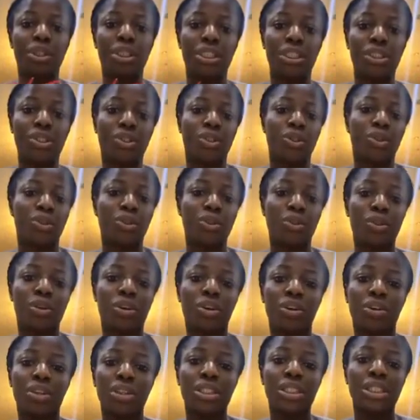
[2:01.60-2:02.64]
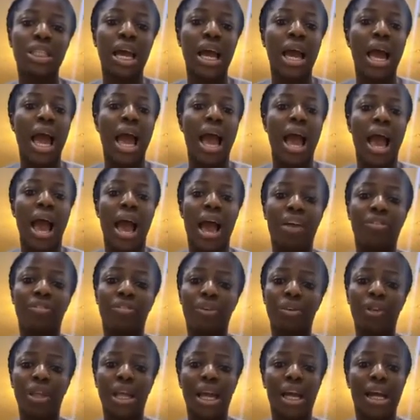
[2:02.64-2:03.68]
bring it to you because I
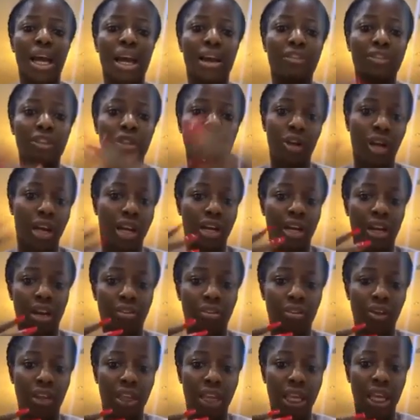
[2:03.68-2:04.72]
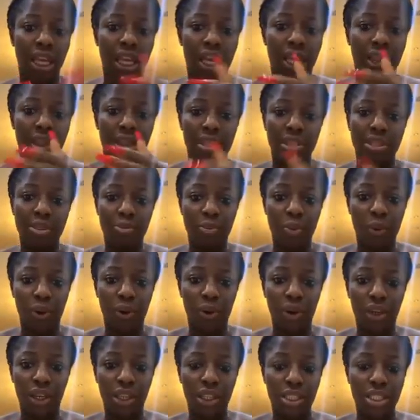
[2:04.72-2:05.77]
feel like I've tried everything at this
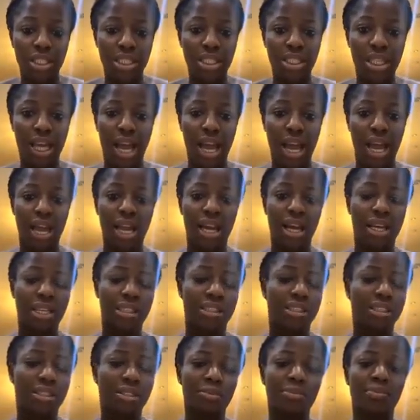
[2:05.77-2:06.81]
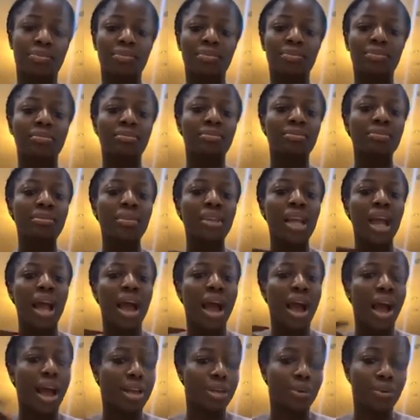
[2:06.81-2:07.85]
point and
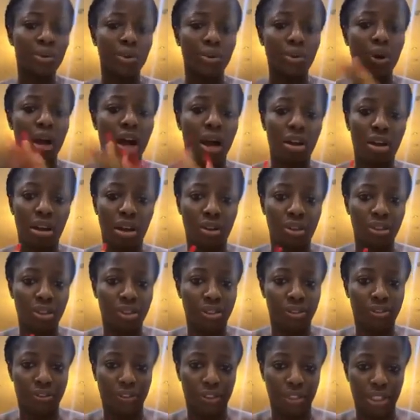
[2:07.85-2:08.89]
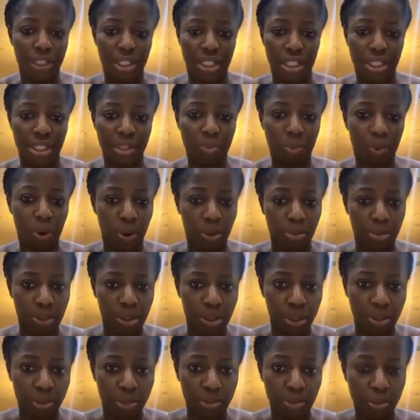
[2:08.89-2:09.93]
I don't know how else to fix this
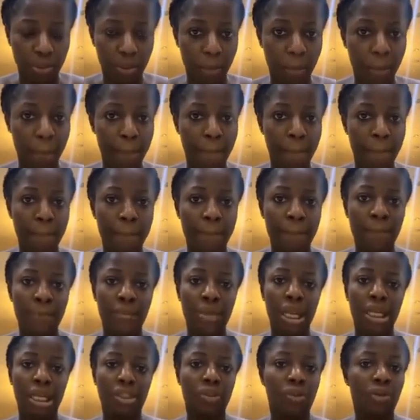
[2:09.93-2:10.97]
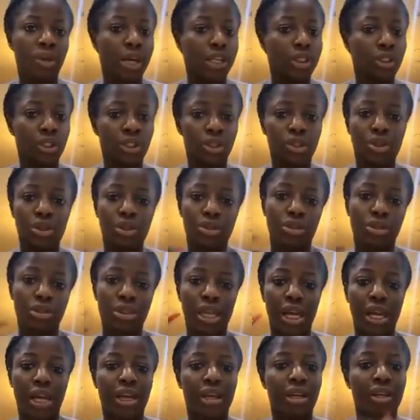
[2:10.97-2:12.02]
problem. So I just thought
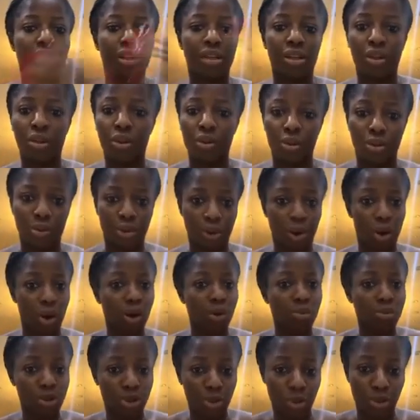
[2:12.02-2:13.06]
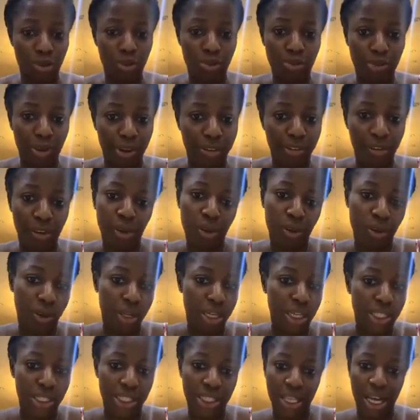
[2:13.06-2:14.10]
to, like, you know, come to you, my
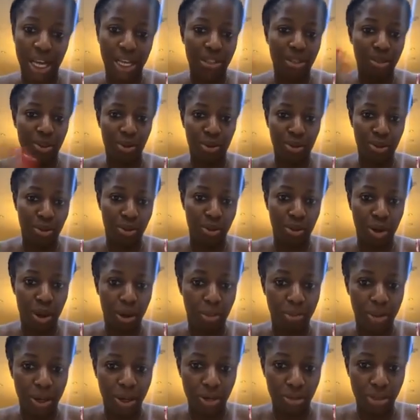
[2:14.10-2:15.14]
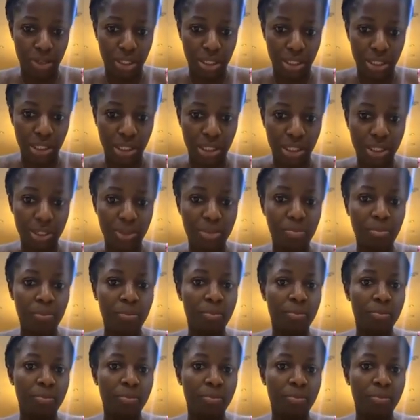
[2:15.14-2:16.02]
followers, and talk to you about it.